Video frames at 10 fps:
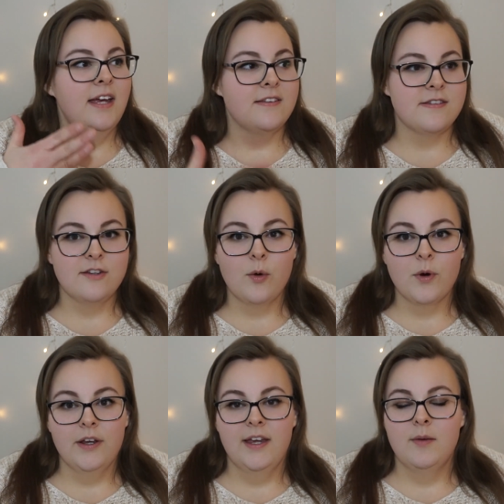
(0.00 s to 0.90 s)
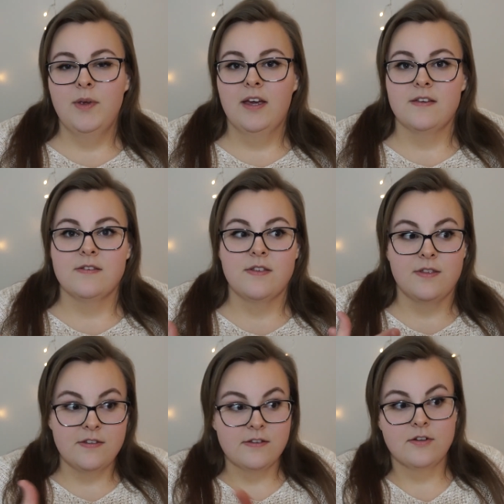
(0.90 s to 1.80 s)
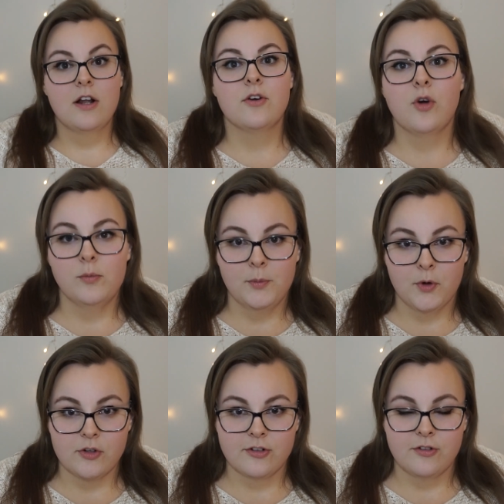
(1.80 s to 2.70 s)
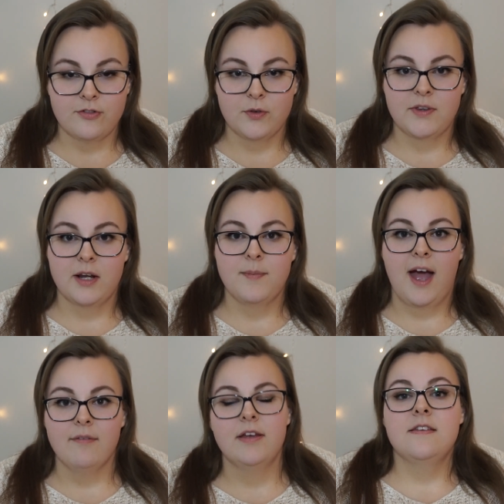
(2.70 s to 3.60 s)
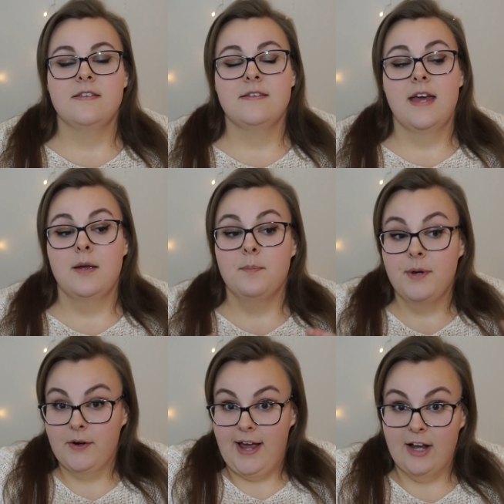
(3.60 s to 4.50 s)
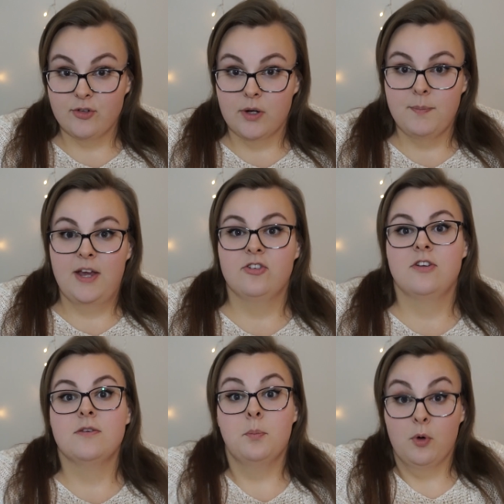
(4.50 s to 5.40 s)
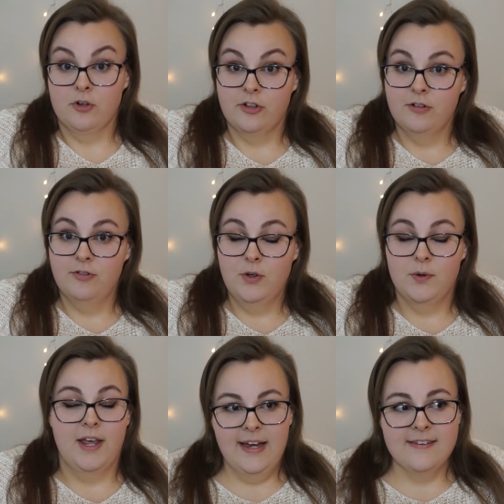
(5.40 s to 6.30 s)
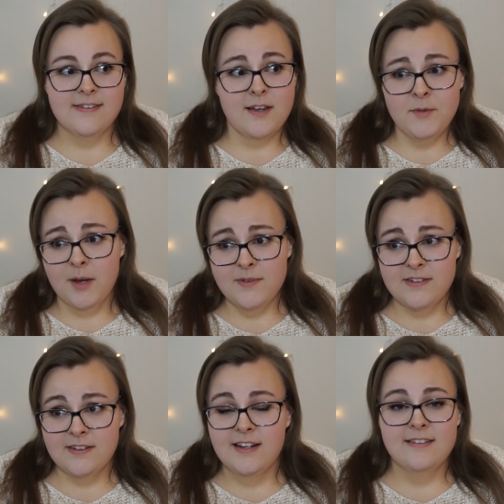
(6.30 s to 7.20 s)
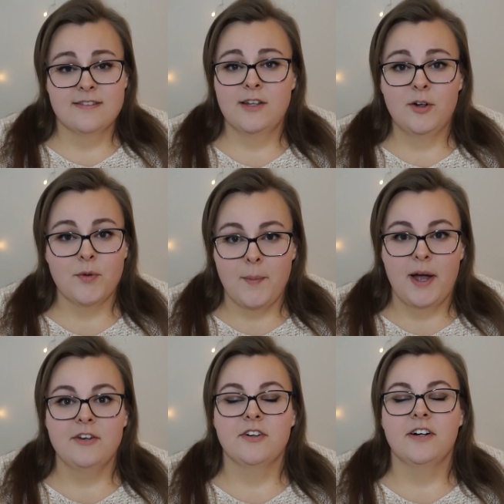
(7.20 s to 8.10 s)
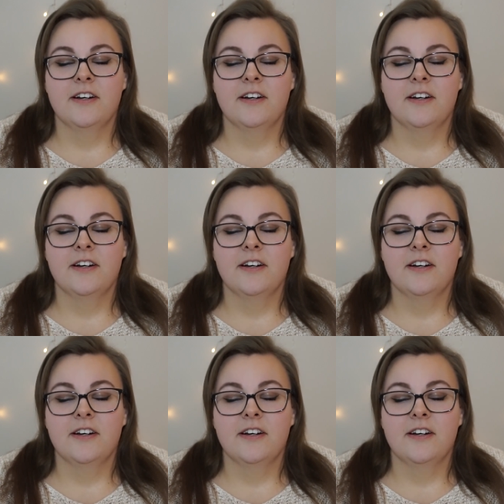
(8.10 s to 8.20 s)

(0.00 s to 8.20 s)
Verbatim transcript: It's still working, because this is not a normal portion of food that I'm having. This is a bariatric patient's portion of food. And sometimes it's a nice little reminder.